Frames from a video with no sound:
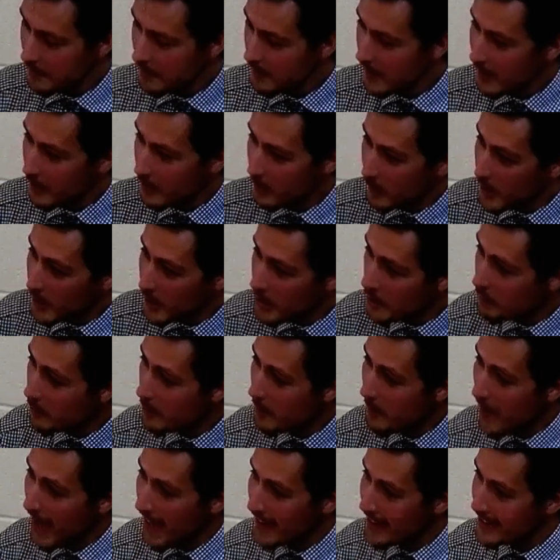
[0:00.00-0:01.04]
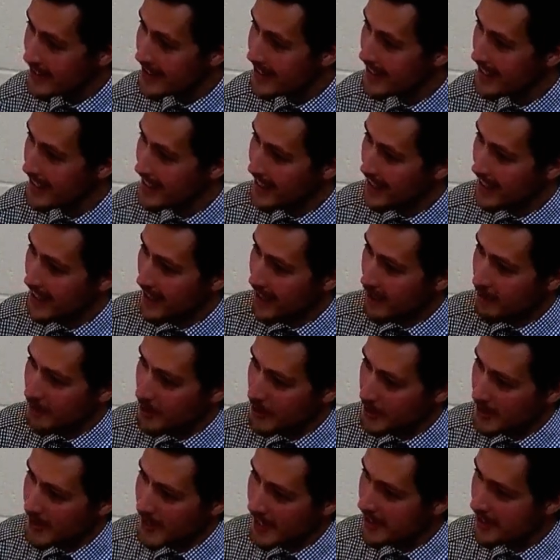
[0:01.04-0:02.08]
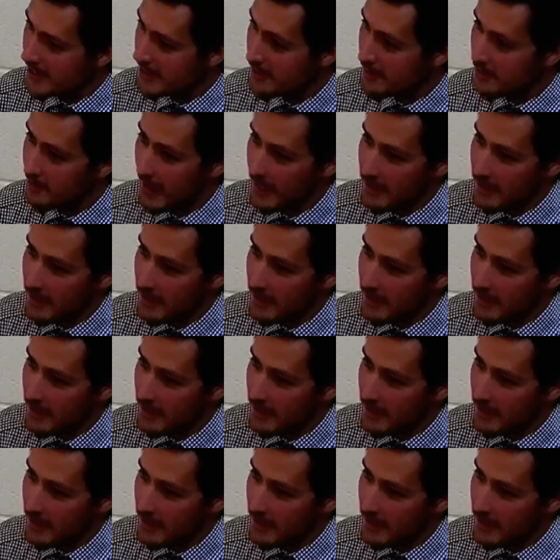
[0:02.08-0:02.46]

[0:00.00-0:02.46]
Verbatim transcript: Will you repent of your sins and find